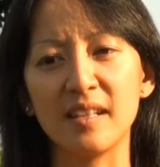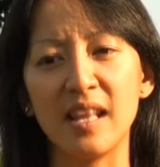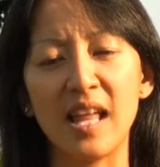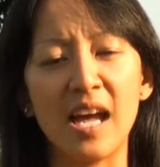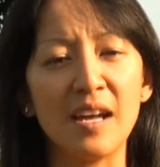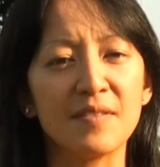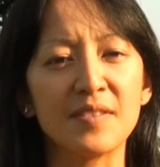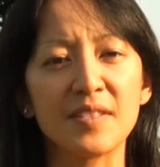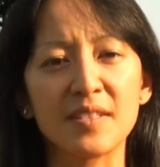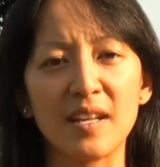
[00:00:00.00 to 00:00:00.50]

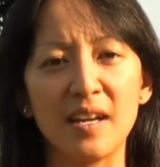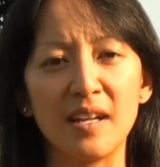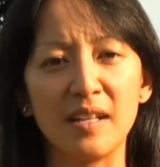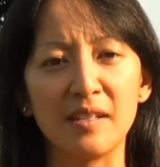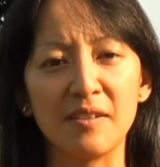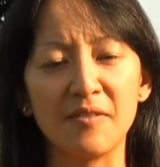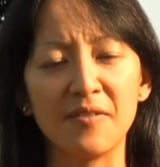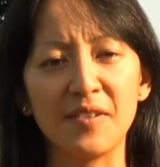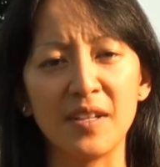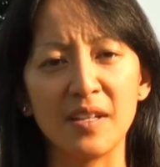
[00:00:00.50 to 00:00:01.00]

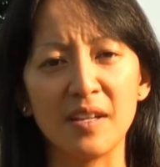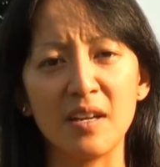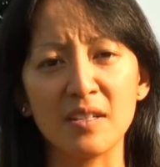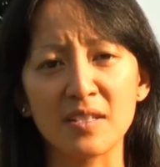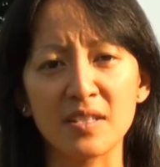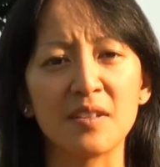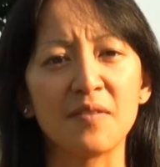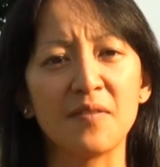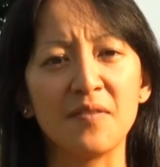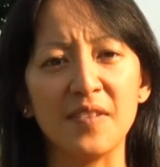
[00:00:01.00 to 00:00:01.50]
lifestyle, the
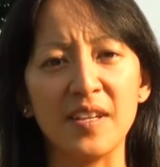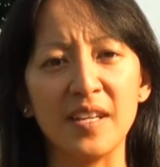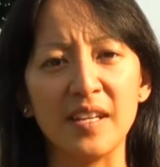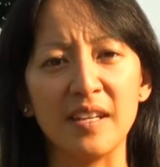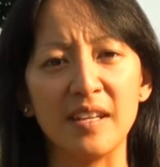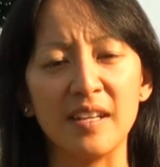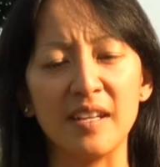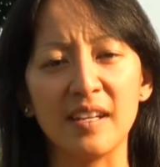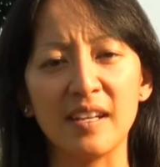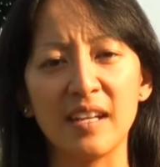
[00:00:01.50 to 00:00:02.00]
philosophy
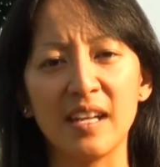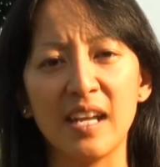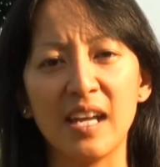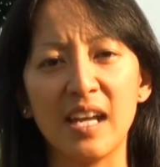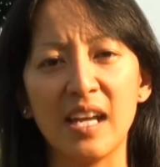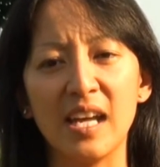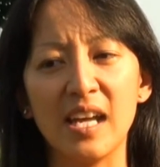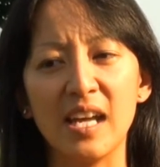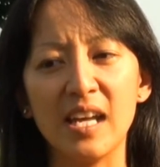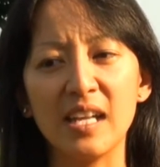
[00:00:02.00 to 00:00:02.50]
in it,
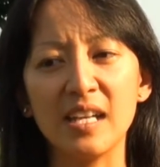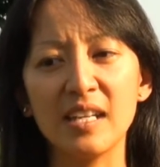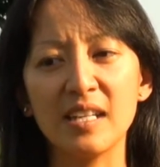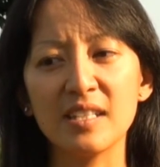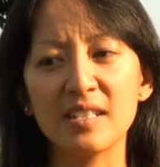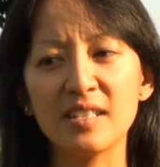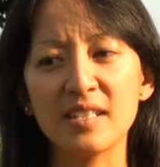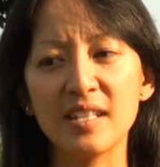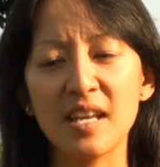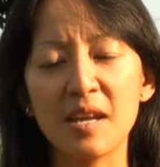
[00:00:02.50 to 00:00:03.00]
and
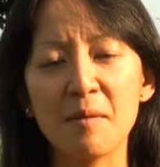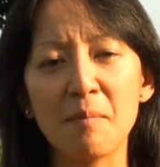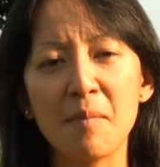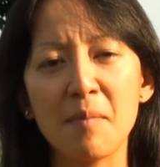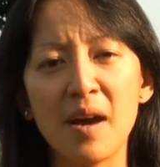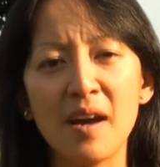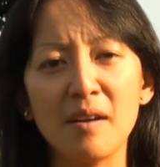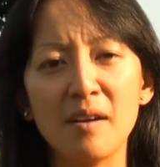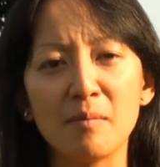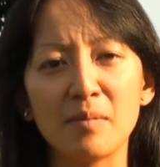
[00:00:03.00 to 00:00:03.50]
it's
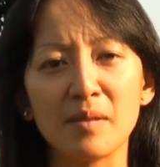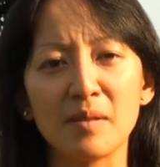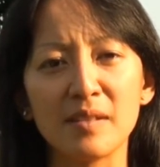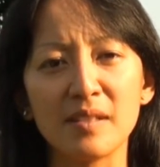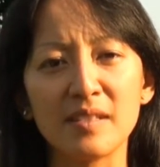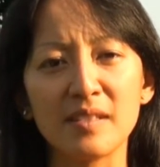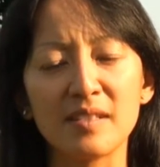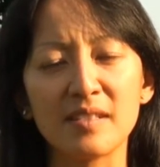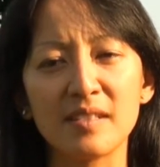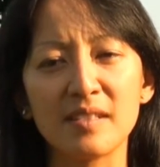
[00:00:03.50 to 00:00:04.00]
admirable.
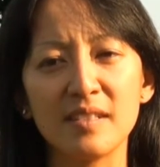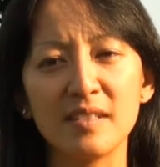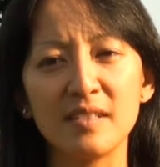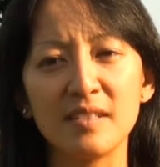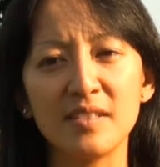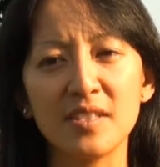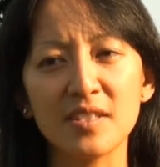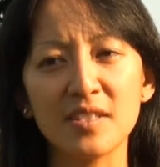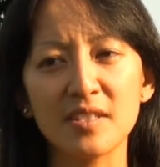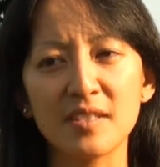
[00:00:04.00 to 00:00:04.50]
It
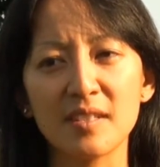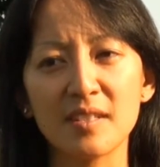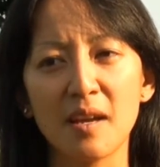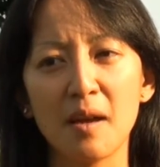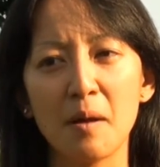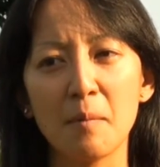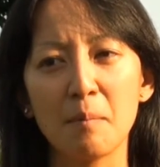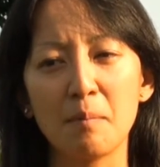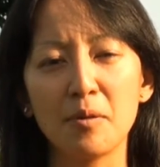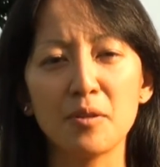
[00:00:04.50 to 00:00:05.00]
just
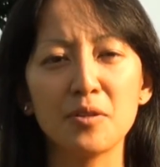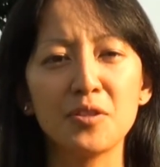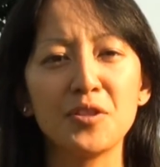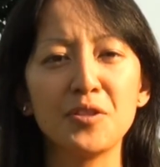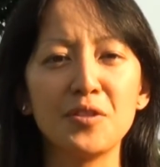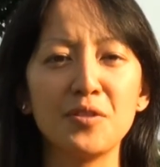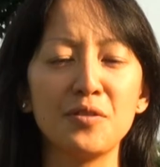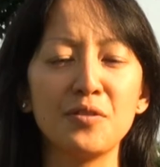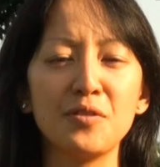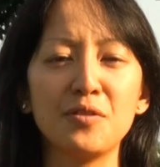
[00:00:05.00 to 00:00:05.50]

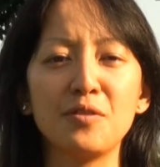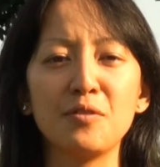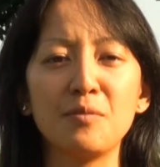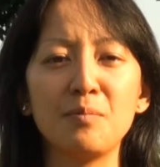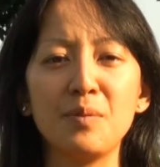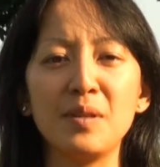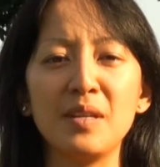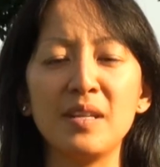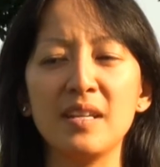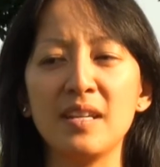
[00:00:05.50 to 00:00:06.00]
push you to
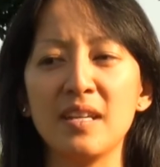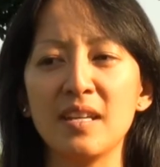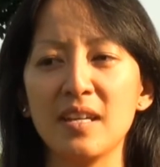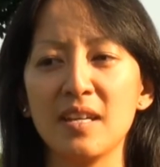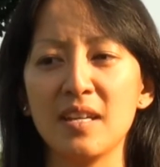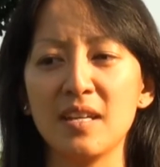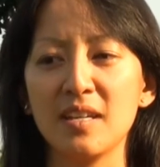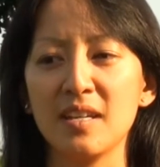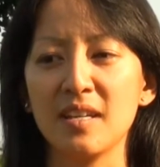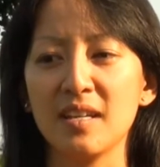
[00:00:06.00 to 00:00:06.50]
be
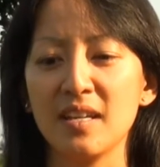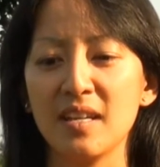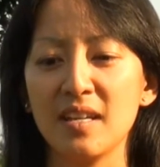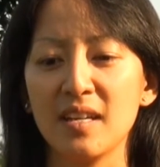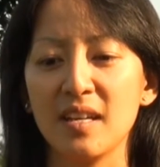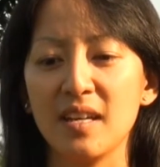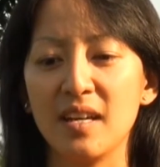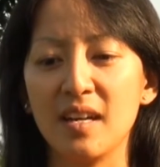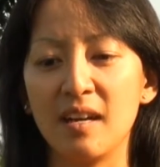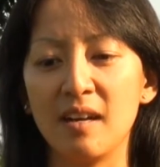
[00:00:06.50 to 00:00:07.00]

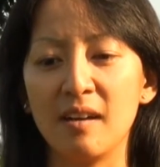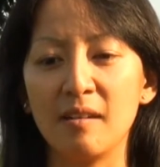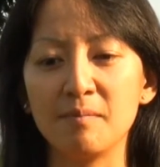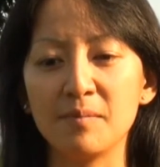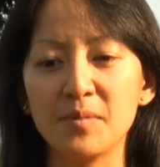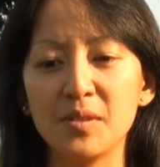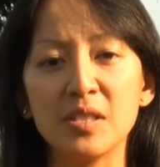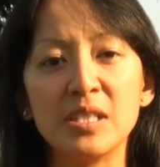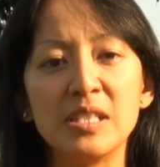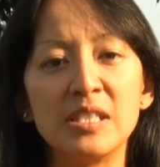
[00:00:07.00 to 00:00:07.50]

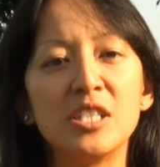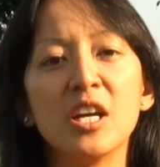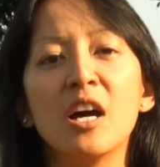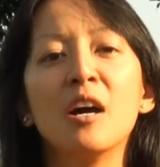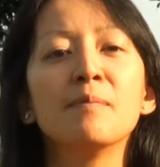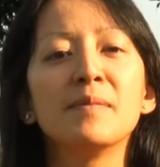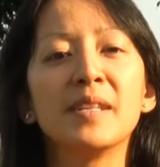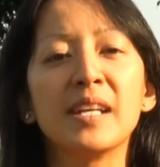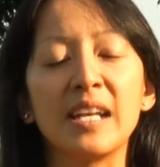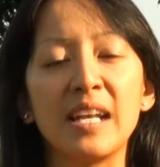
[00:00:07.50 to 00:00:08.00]
to
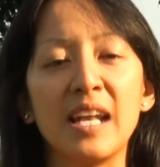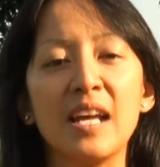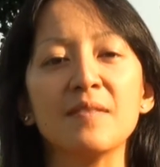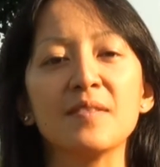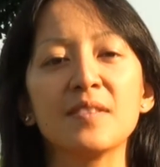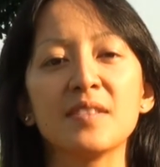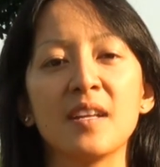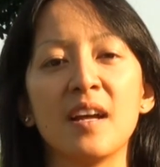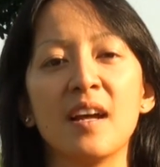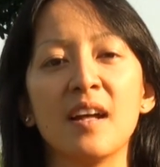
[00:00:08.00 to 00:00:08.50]
adopt that
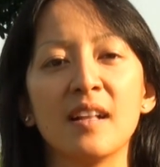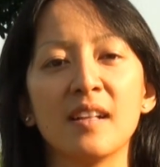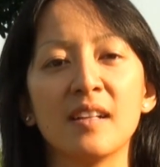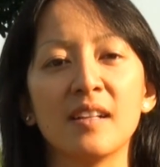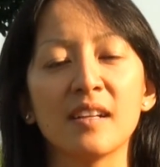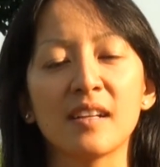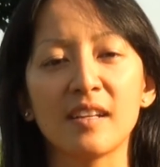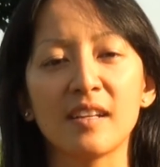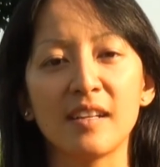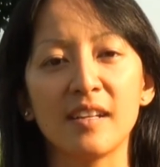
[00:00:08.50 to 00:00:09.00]
lifestyle.
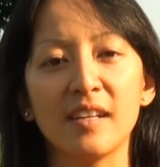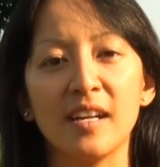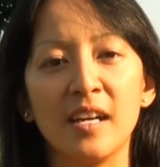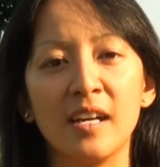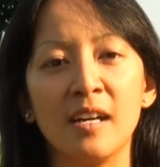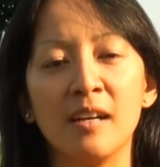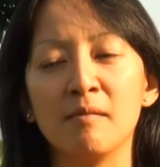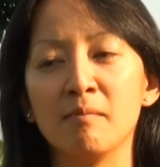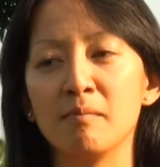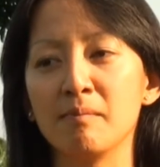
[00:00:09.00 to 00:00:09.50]

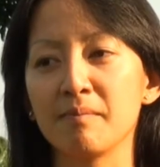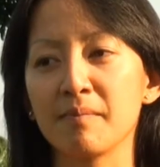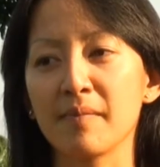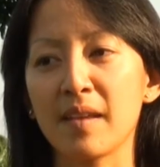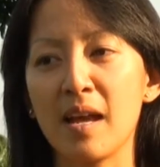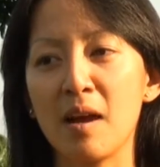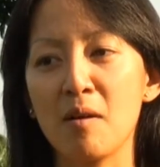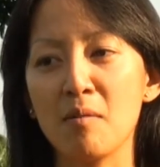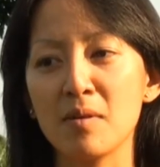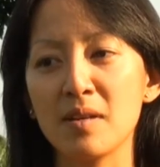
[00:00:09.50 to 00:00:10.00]

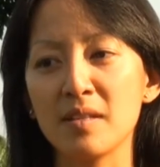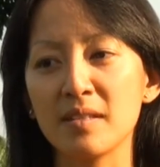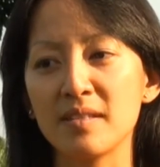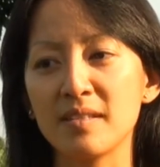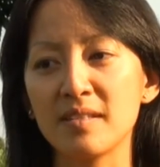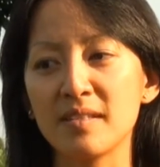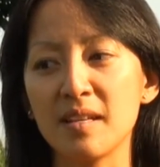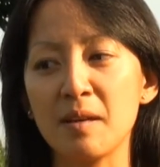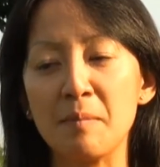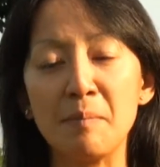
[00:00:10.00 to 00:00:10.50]
I
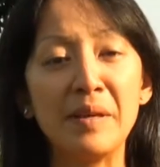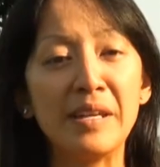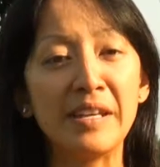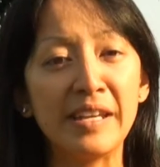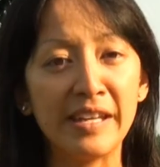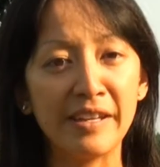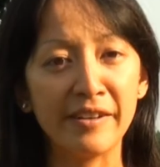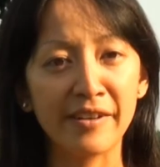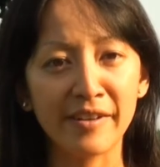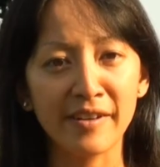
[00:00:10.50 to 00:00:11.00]
was a
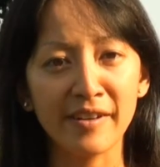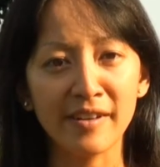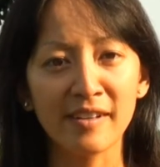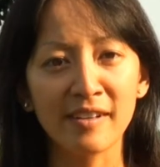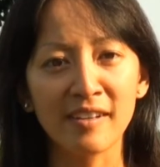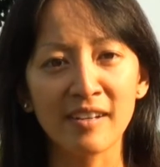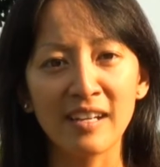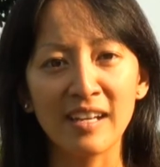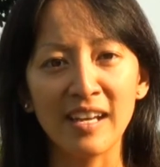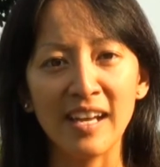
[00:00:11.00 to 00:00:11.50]
meat eater,
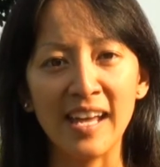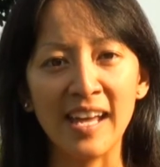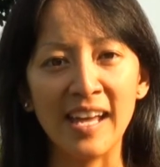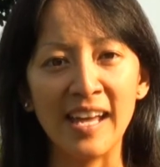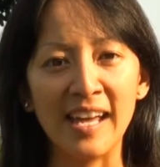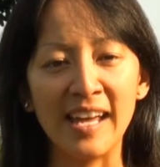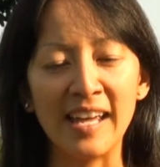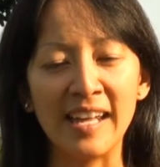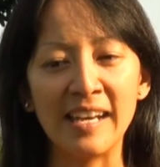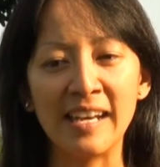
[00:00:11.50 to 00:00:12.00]

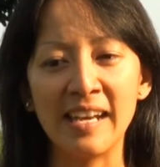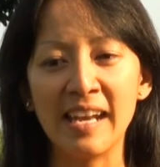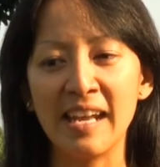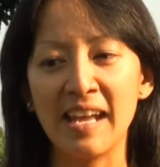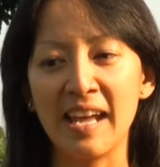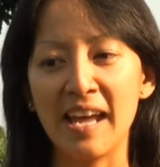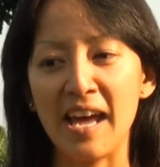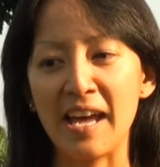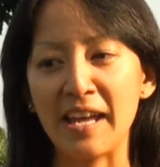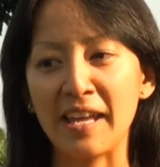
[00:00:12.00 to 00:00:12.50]
and
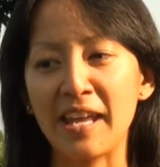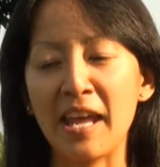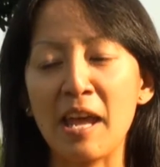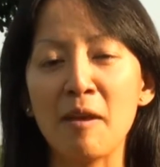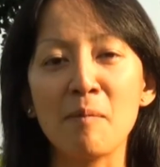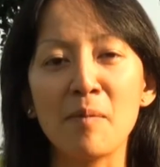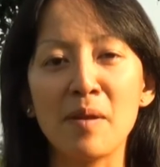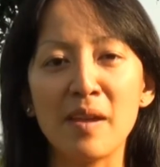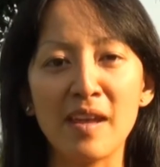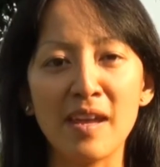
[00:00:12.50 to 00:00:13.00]
I
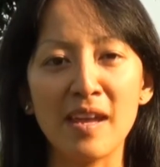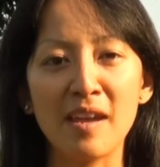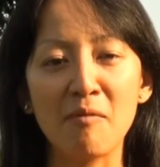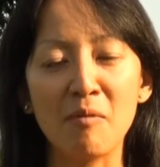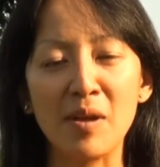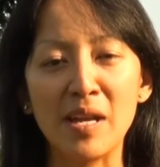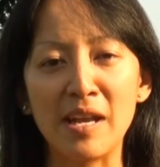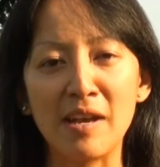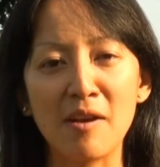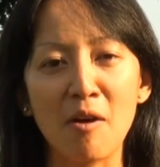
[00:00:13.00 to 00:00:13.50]
came here
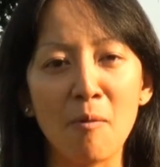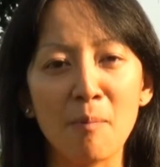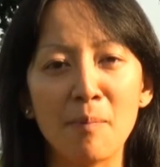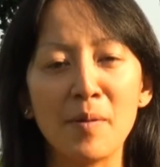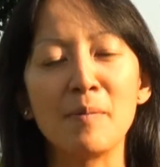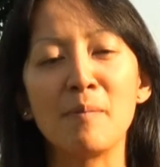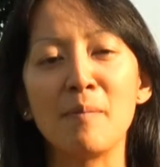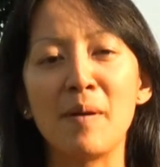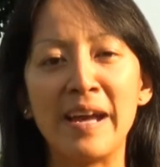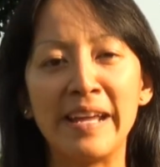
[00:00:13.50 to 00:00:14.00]
with an
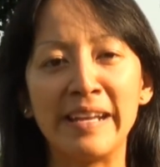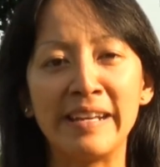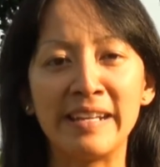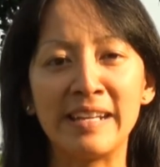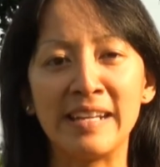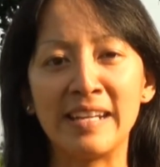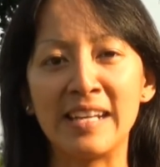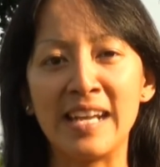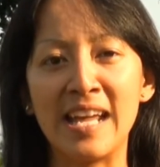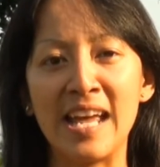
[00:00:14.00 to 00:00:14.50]

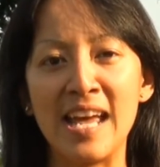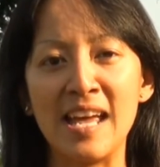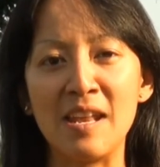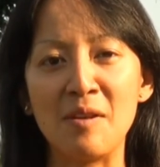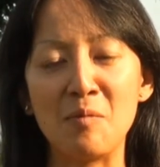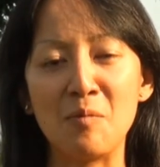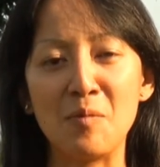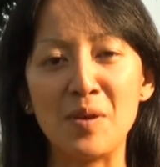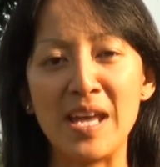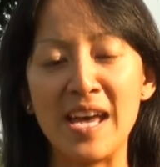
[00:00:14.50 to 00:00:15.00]
open-minded,
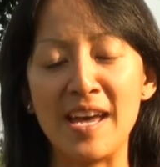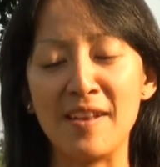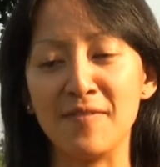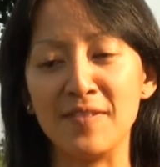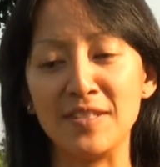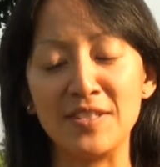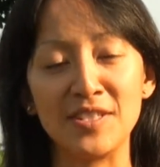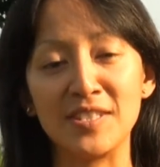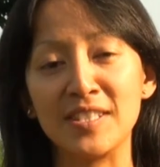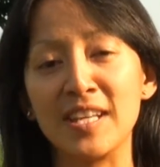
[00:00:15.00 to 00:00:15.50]
and we had
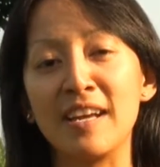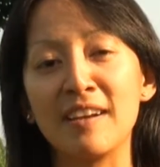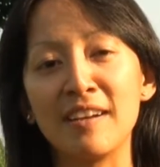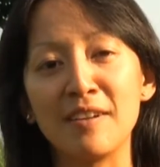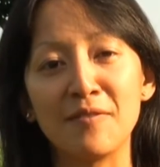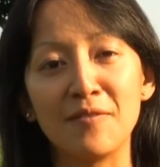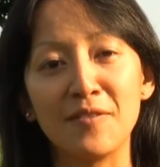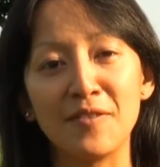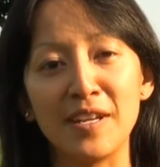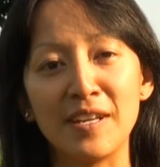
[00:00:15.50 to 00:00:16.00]

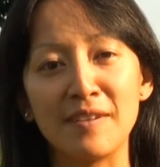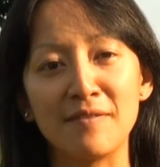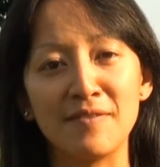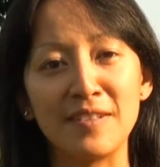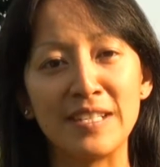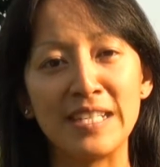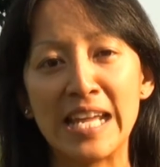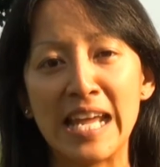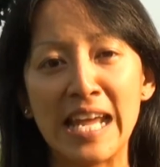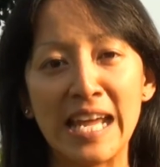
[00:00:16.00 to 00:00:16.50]
vegetarian food
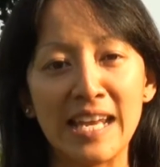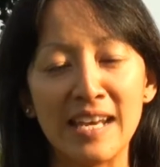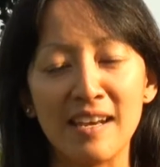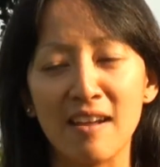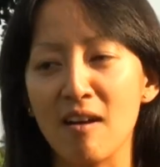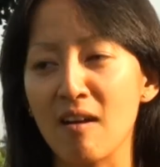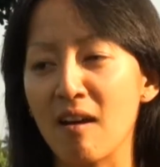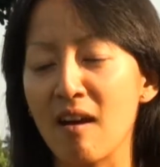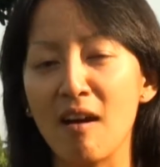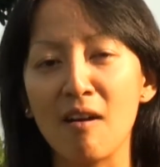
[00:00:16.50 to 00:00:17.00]
every day,
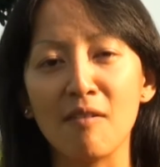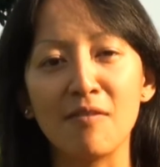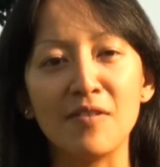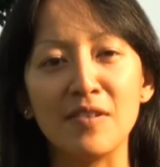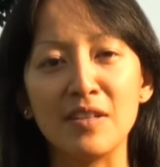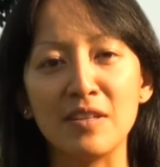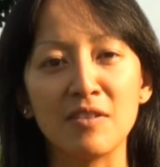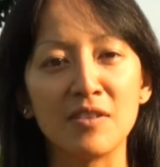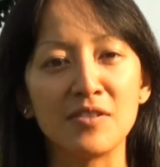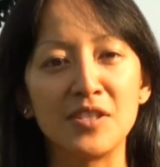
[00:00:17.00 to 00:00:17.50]
no
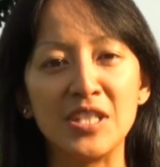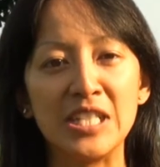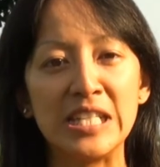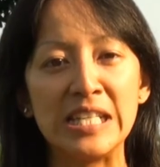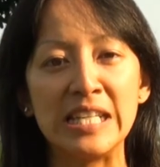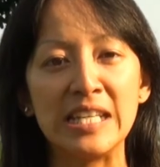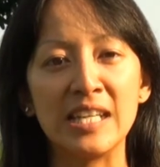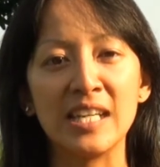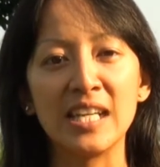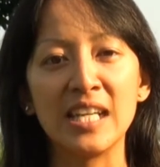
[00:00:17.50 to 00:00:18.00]
coffee, no tea,